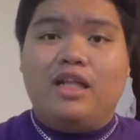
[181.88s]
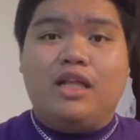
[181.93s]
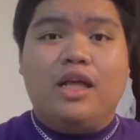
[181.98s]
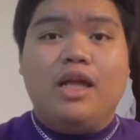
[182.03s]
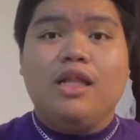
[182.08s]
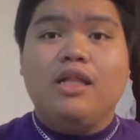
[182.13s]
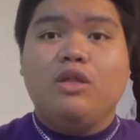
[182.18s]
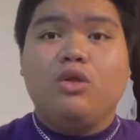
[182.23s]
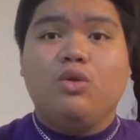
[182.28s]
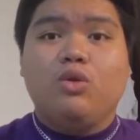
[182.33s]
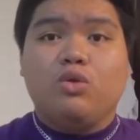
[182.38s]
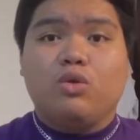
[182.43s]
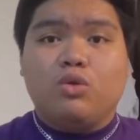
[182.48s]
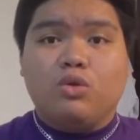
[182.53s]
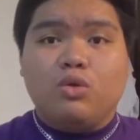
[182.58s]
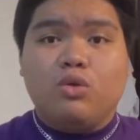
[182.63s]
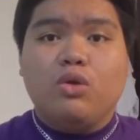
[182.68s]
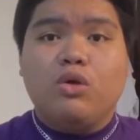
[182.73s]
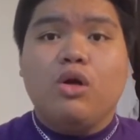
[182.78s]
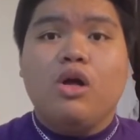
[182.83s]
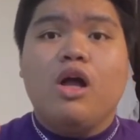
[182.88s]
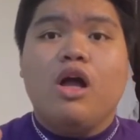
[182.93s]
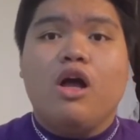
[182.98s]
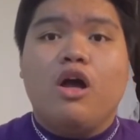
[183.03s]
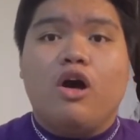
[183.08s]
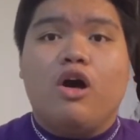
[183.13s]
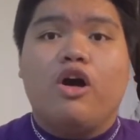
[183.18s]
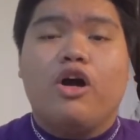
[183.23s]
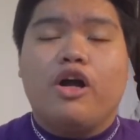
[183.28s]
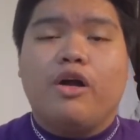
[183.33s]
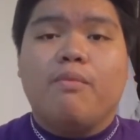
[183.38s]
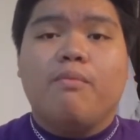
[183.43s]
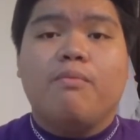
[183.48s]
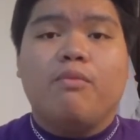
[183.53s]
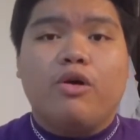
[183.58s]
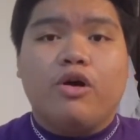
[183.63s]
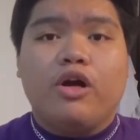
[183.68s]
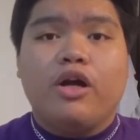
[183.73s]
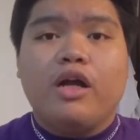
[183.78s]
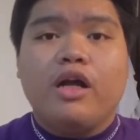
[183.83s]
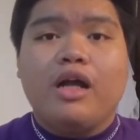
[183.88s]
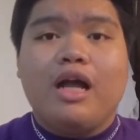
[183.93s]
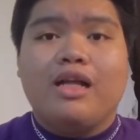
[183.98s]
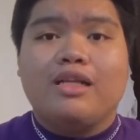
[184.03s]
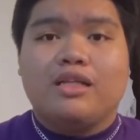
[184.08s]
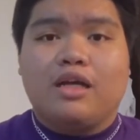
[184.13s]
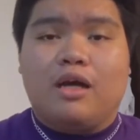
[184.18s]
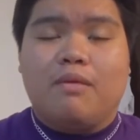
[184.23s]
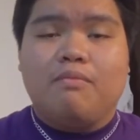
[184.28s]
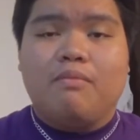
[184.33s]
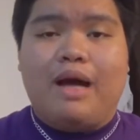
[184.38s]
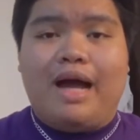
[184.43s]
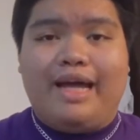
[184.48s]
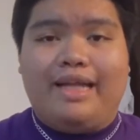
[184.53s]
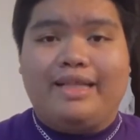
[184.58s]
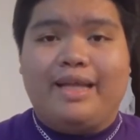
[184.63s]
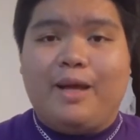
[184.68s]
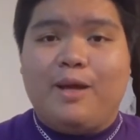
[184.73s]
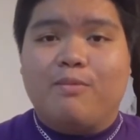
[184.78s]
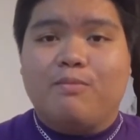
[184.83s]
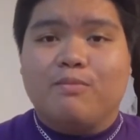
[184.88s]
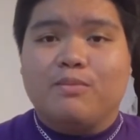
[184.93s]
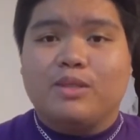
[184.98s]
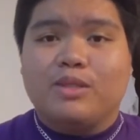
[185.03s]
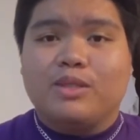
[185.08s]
into two or more sub-items.